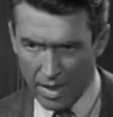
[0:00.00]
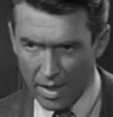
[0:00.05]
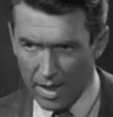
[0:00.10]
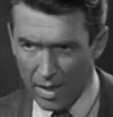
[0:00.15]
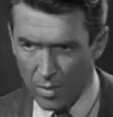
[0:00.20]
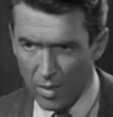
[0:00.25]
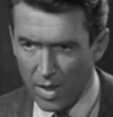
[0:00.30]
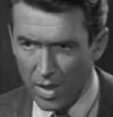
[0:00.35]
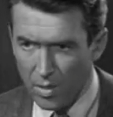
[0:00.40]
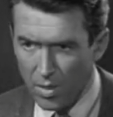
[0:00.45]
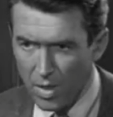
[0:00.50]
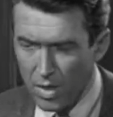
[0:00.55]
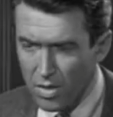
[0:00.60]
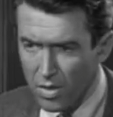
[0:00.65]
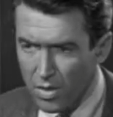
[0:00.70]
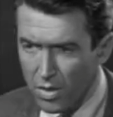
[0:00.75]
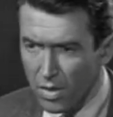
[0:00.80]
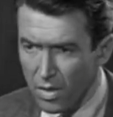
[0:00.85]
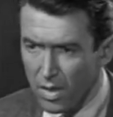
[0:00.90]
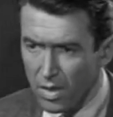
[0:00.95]

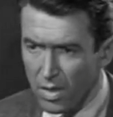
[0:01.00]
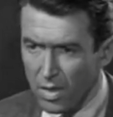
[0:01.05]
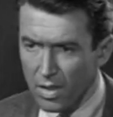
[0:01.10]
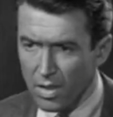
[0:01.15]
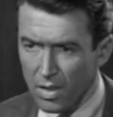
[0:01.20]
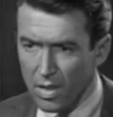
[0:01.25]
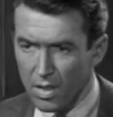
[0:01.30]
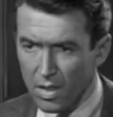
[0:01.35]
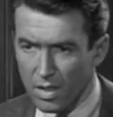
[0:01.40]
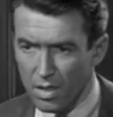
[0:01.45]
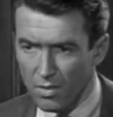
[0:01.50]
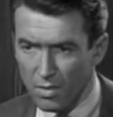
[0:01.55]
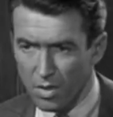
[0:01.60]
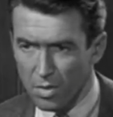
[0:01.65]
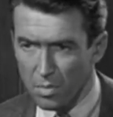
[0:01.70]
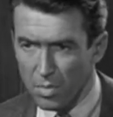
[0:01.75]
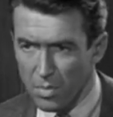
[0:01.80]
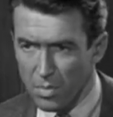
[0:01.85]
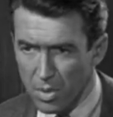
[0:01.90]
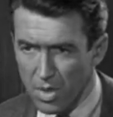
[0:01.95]
wonder if it'd
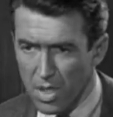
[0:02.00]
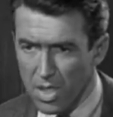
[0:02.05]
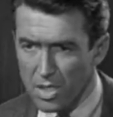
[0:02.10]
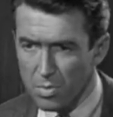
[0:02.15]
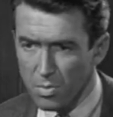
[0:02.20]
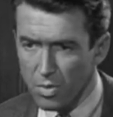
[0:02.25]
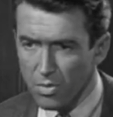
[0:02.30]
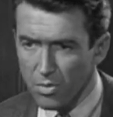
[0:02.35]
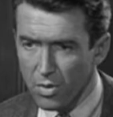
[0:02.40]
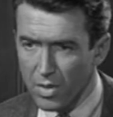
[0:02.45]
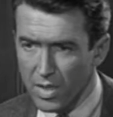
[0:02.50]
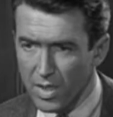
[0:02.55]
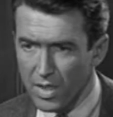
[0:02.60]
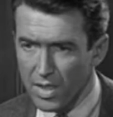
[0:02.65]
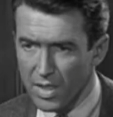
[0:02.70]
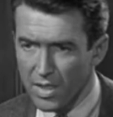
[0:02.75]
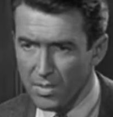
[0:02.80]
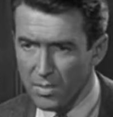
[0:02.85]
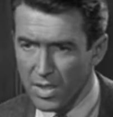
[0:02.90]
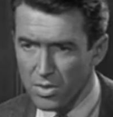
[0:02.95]
be possible for you to give
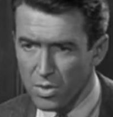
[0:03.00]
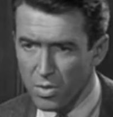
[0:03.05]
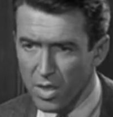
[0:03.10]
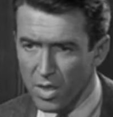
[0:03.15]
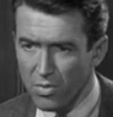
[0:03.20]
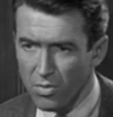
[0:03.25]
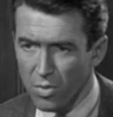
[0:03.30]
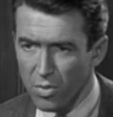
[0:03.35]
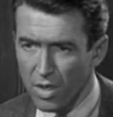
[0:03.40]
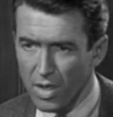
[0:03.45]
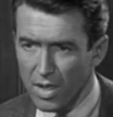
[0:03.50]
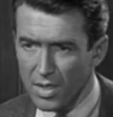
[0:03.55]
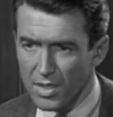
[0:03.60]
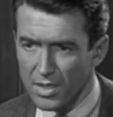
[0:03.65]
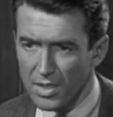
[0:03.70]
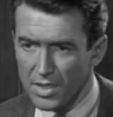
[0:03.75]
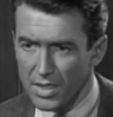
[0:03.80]
me 24 hours to think it